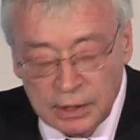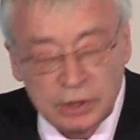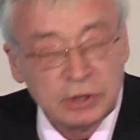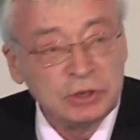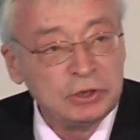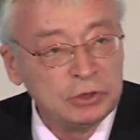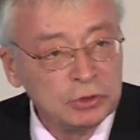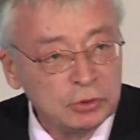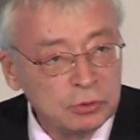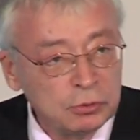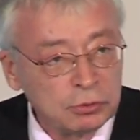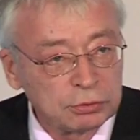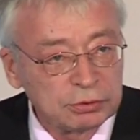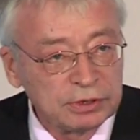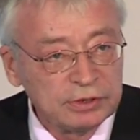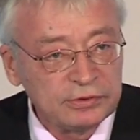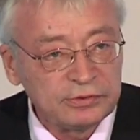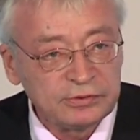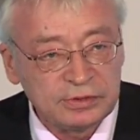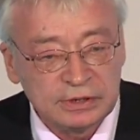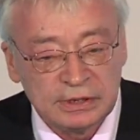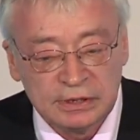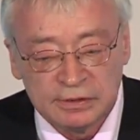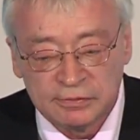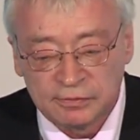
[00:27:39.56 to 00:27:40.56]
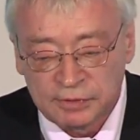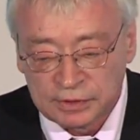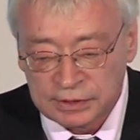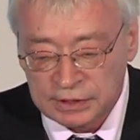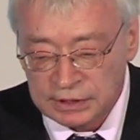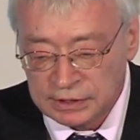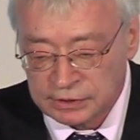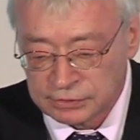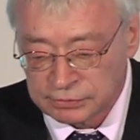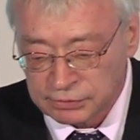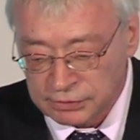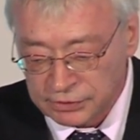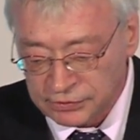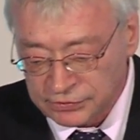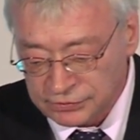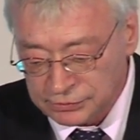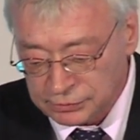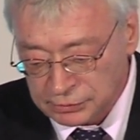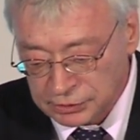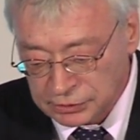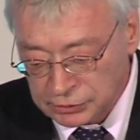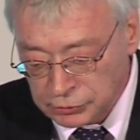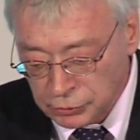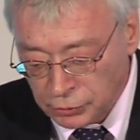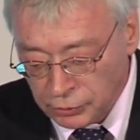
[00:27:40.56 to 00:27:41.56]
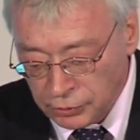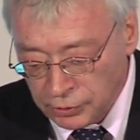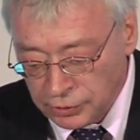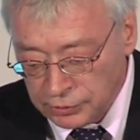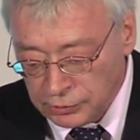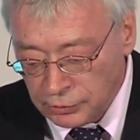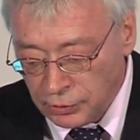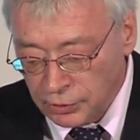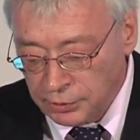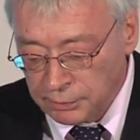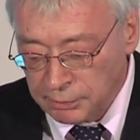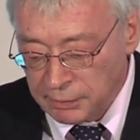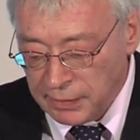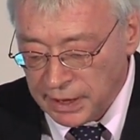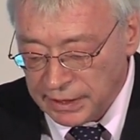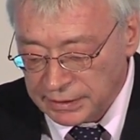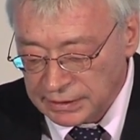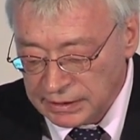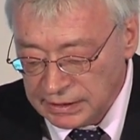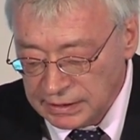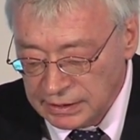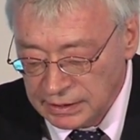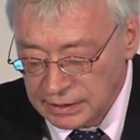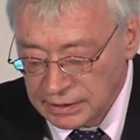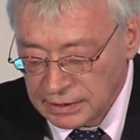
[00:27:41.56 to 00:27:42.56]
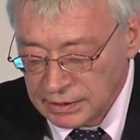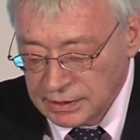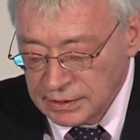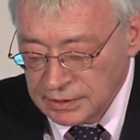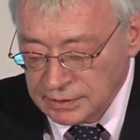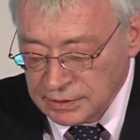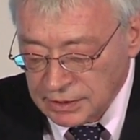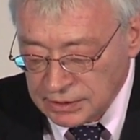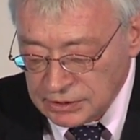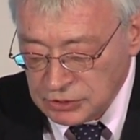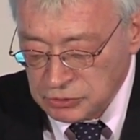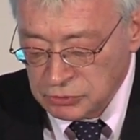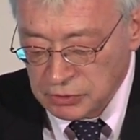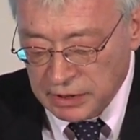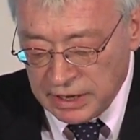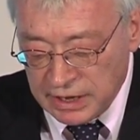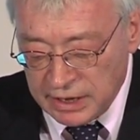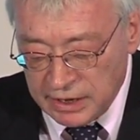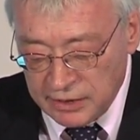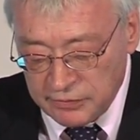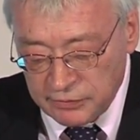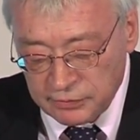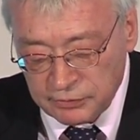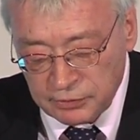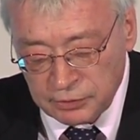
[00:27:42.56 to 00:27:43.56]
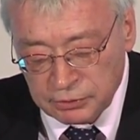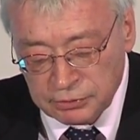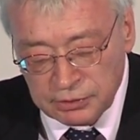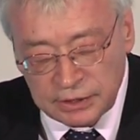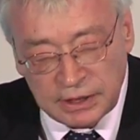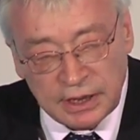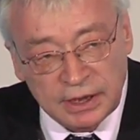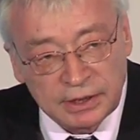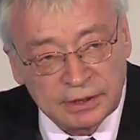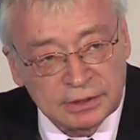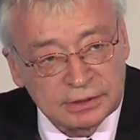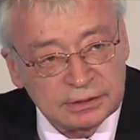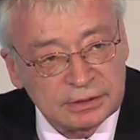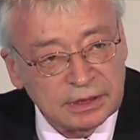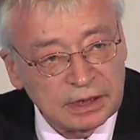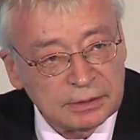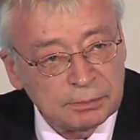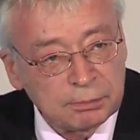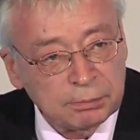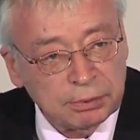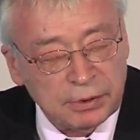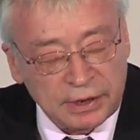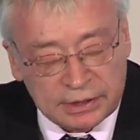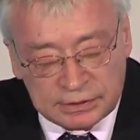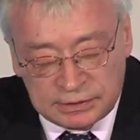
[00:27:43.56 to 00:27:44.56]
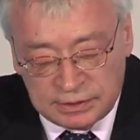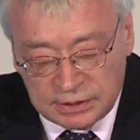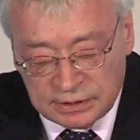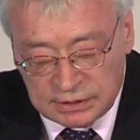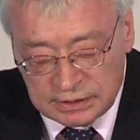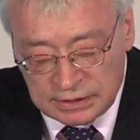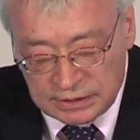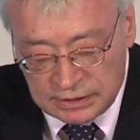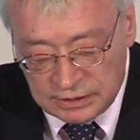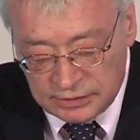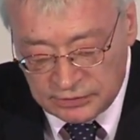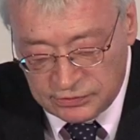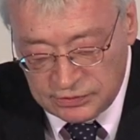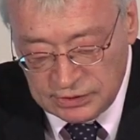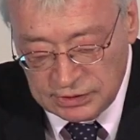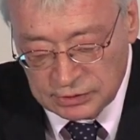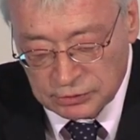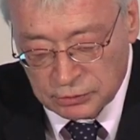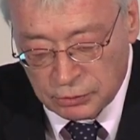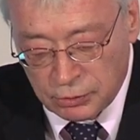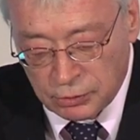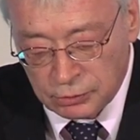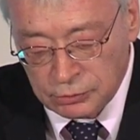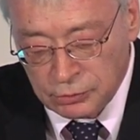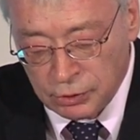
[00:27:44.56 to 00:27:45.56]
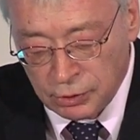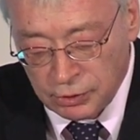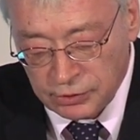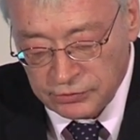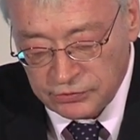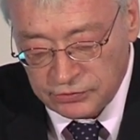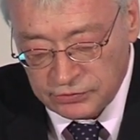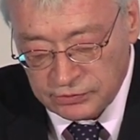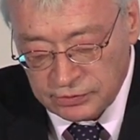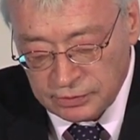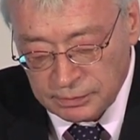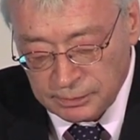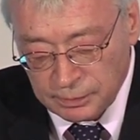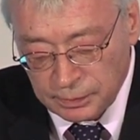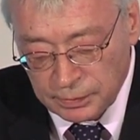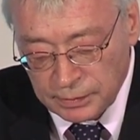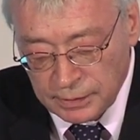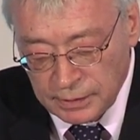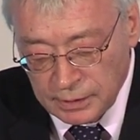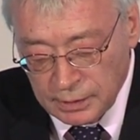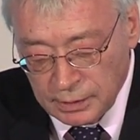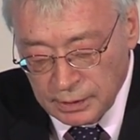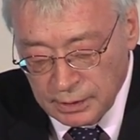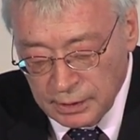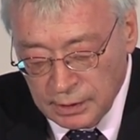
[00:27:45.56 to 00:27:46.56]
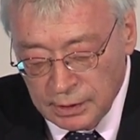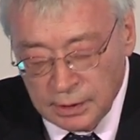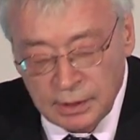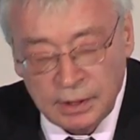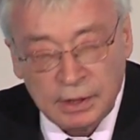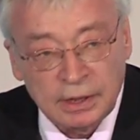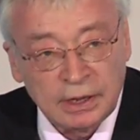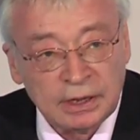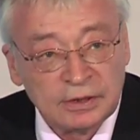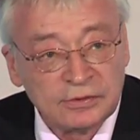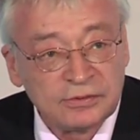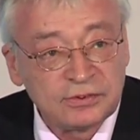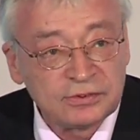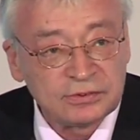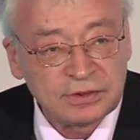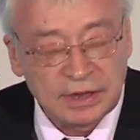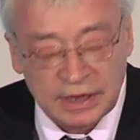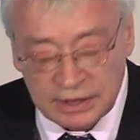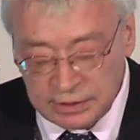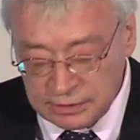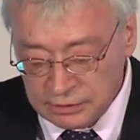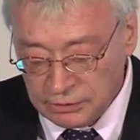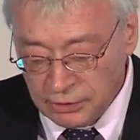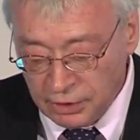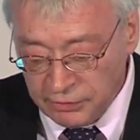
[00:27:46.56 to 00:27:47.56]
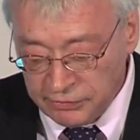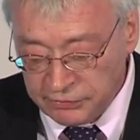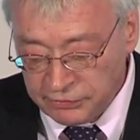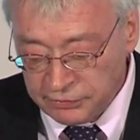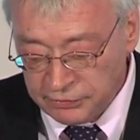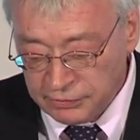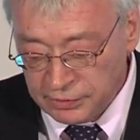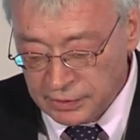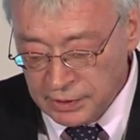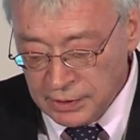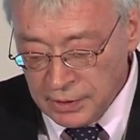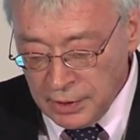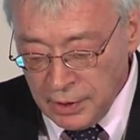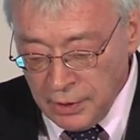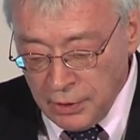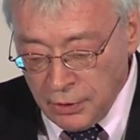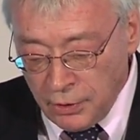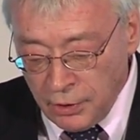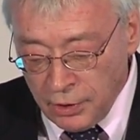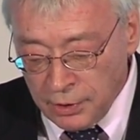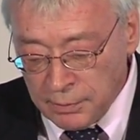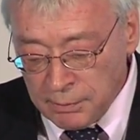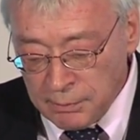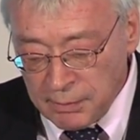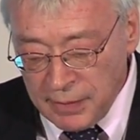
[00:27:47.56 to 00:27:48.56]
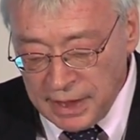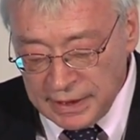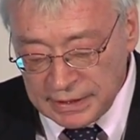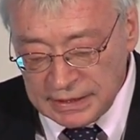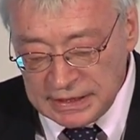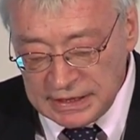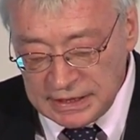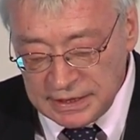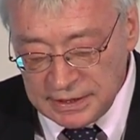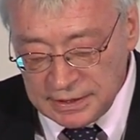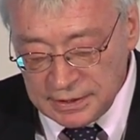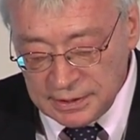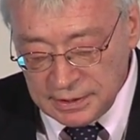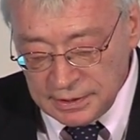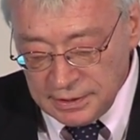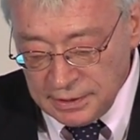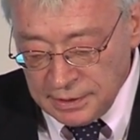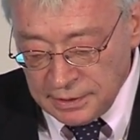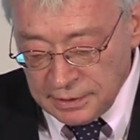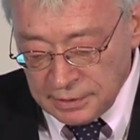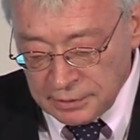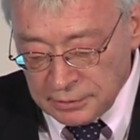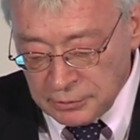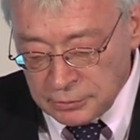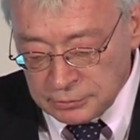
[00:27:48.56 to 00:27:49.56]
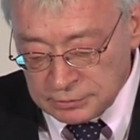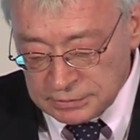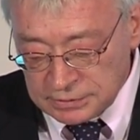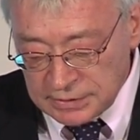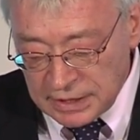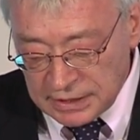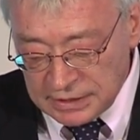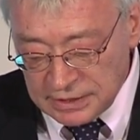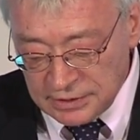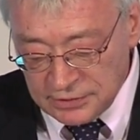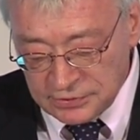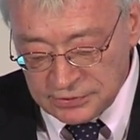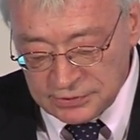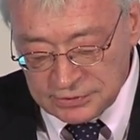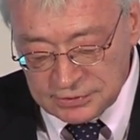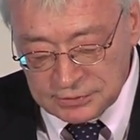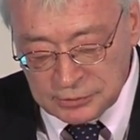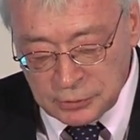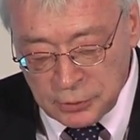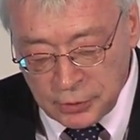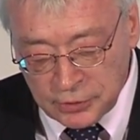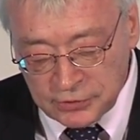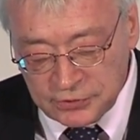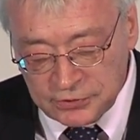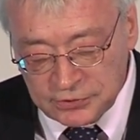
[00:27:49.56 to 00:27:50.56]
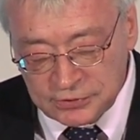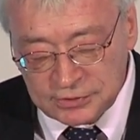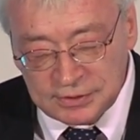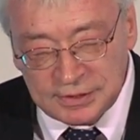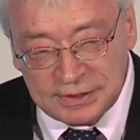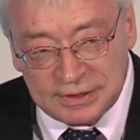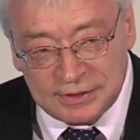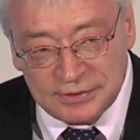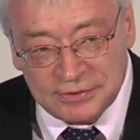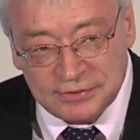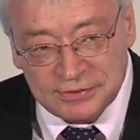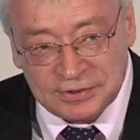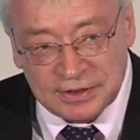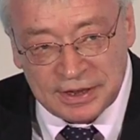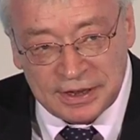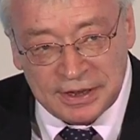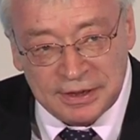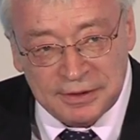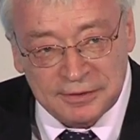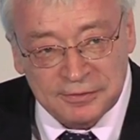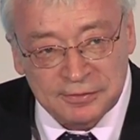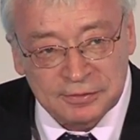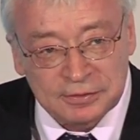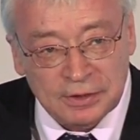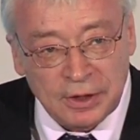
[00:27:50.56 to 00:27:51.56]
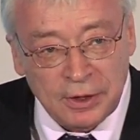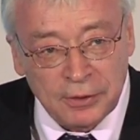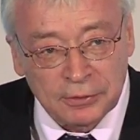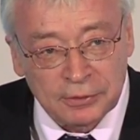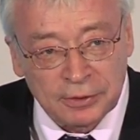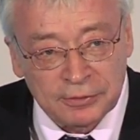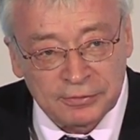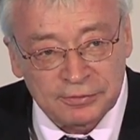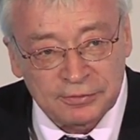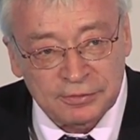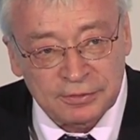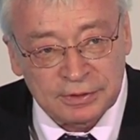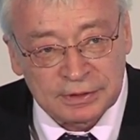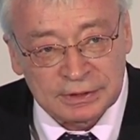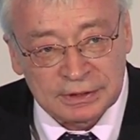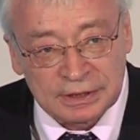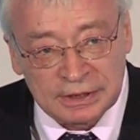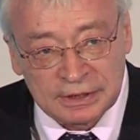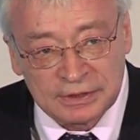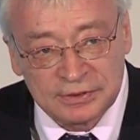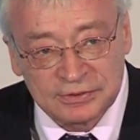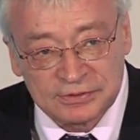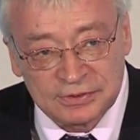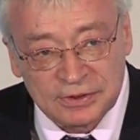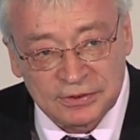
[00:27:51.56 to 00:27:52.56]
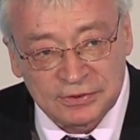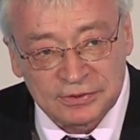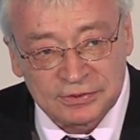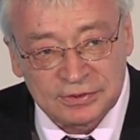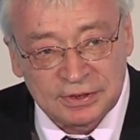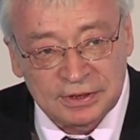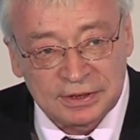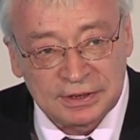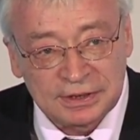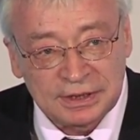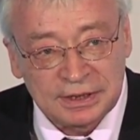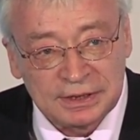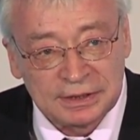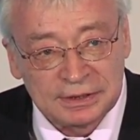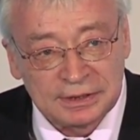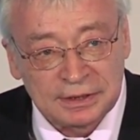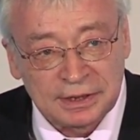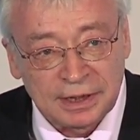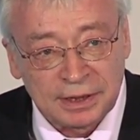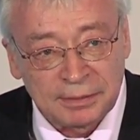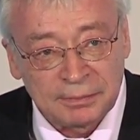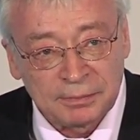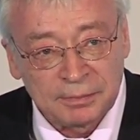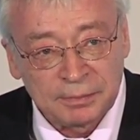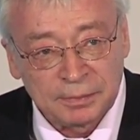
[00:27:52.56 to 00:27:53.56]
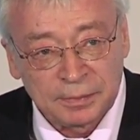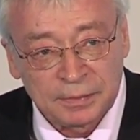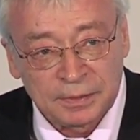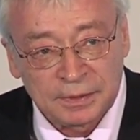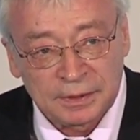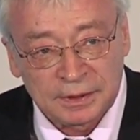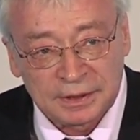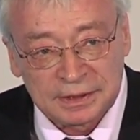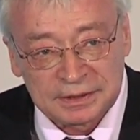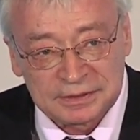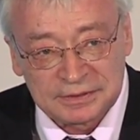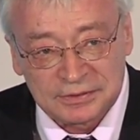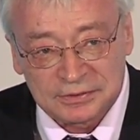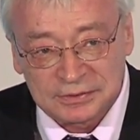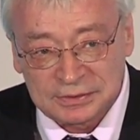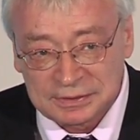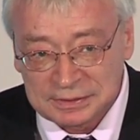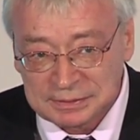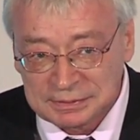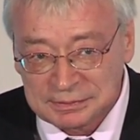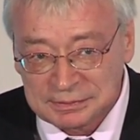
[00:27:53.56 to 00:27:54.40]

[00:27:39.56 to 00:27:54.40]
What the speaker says: You receive an interest return on money that you have created at practically zero cost, instead of on money that is costly saved out of an existing income. Again, just